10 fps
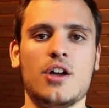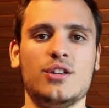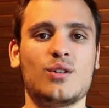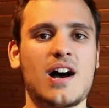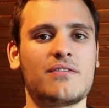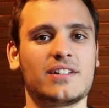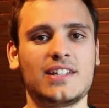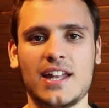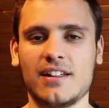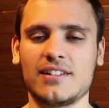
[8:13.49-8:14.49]
you have a
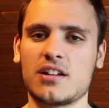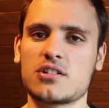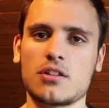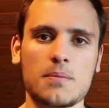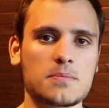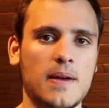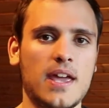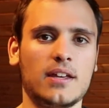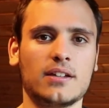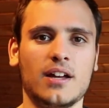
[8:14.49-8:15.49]
tenant that stops
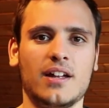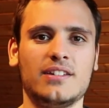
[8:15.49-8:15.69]
paying,